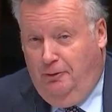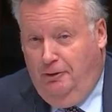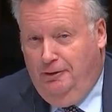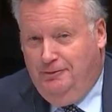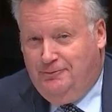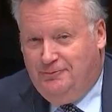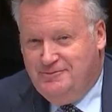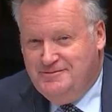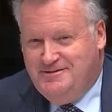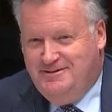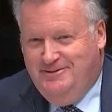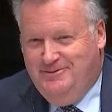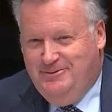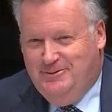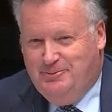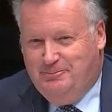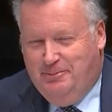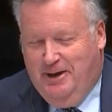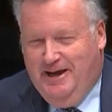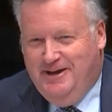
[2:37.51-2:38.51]
in
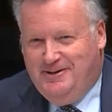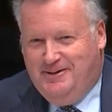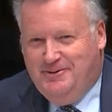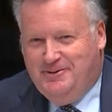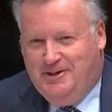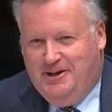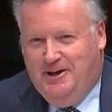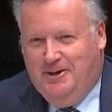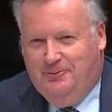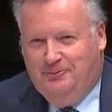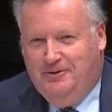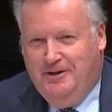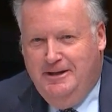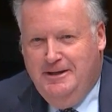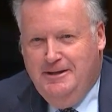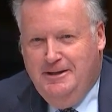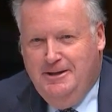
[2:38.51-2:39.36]
their bank account.